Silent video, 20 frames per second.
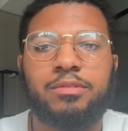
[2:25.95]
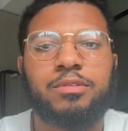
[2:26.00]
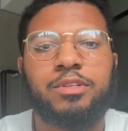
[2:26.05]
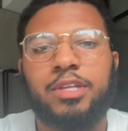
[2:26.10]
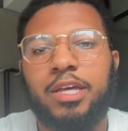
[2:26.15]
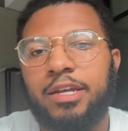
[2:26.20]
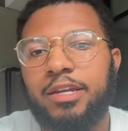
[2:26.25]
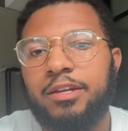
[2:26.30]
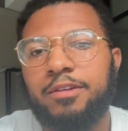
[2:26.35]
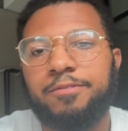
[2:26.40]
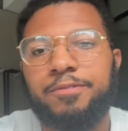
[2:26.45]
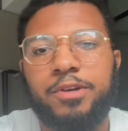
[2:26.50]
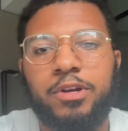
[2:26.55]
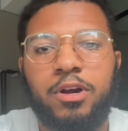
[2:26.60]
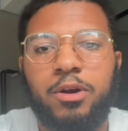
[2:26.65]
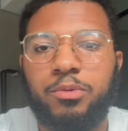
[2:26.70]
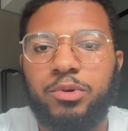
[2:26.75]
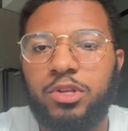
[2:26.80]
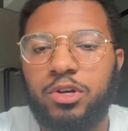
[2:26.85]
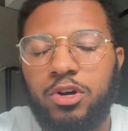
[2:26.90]
they need to
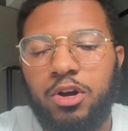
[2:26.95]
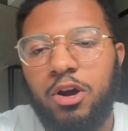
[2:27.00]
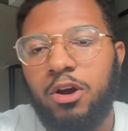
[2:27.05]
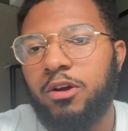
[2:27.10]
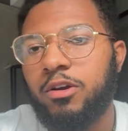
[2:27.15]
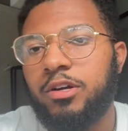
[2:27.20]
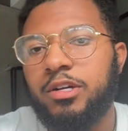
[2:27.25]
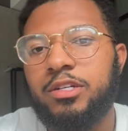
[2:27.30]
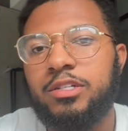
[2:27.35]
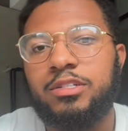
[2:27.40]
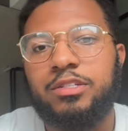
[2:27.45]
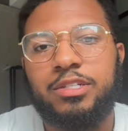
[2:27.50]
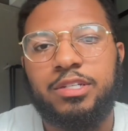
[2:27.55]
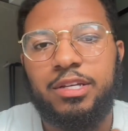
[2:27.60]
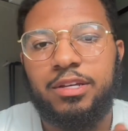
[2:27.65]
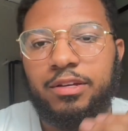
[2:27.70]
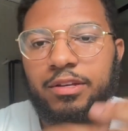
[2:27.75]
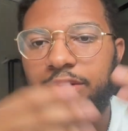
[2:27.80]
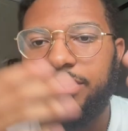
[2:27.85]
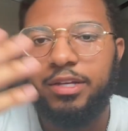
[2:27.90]
figure out where the car is
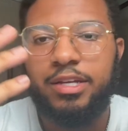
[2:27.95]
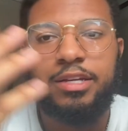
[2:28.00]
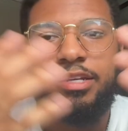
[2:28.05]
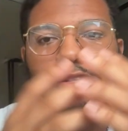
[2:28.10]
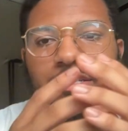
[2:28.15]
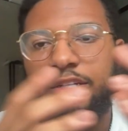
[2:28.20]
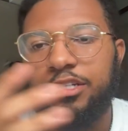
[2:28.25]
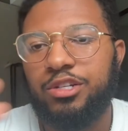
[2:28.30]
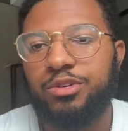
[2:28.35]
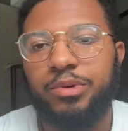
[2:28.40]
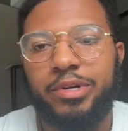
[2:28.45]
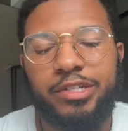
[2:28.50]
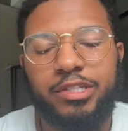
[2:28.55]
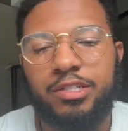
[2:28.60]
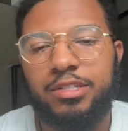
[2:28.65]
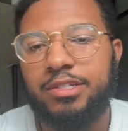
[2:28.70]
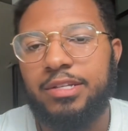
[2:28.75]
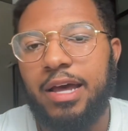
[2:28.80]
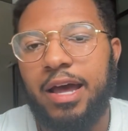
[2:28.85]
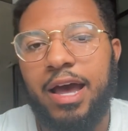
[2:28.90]
and any
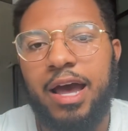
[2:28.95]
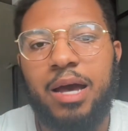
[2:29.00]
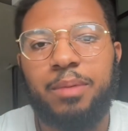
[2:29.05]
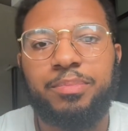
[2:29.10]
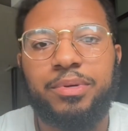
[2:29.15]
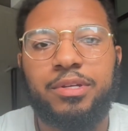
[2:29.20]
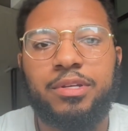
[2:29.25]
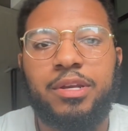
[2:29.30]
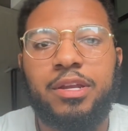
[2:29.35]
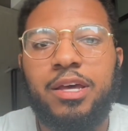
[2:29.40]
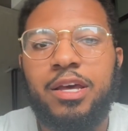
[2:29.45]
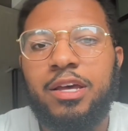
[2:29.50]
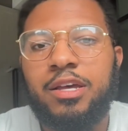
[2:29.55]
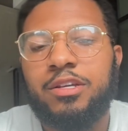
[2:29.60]
situations that happen